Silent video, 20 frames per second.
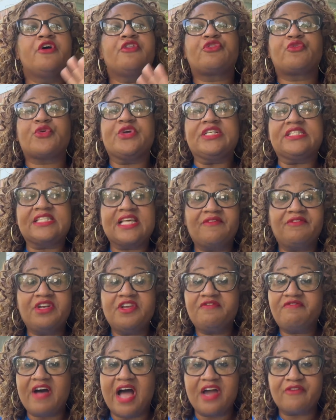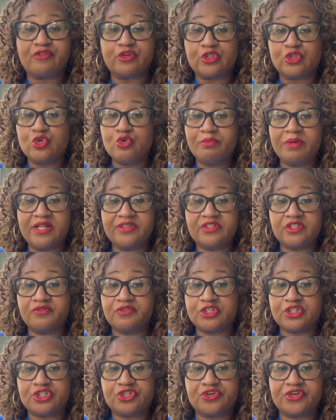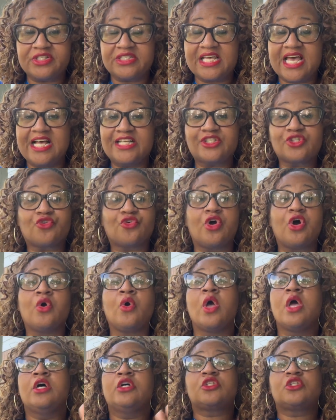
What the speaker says: $375 for 2 months of insurance escrow,